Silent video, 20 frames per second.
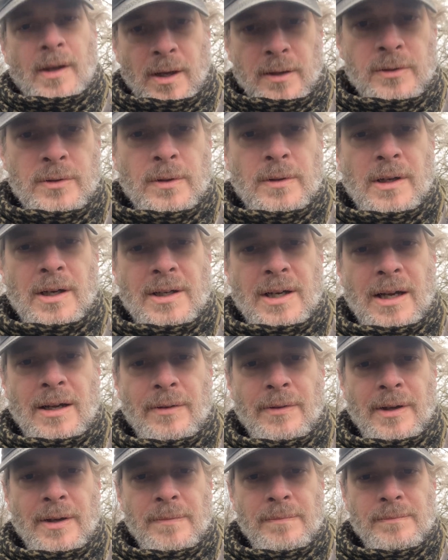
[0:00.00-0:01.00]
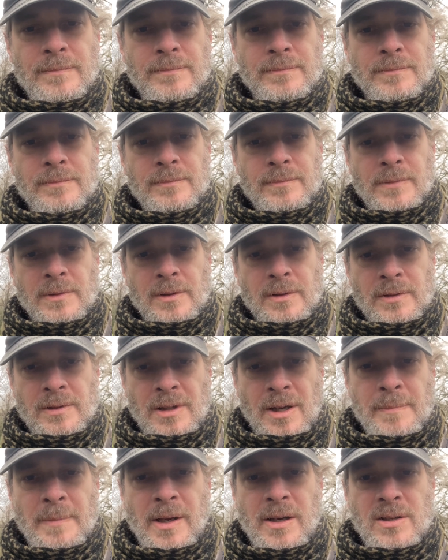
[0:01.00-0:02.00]
and good luck out there.
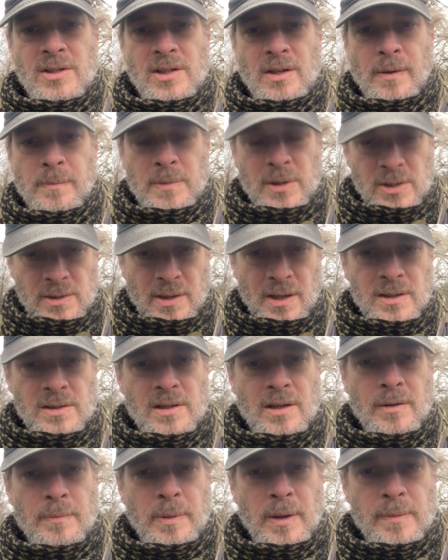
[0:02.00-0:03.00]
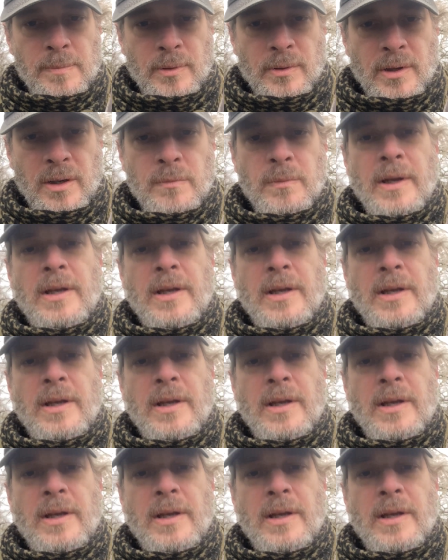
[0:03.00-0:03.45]
Don't make the same mistakes other people did.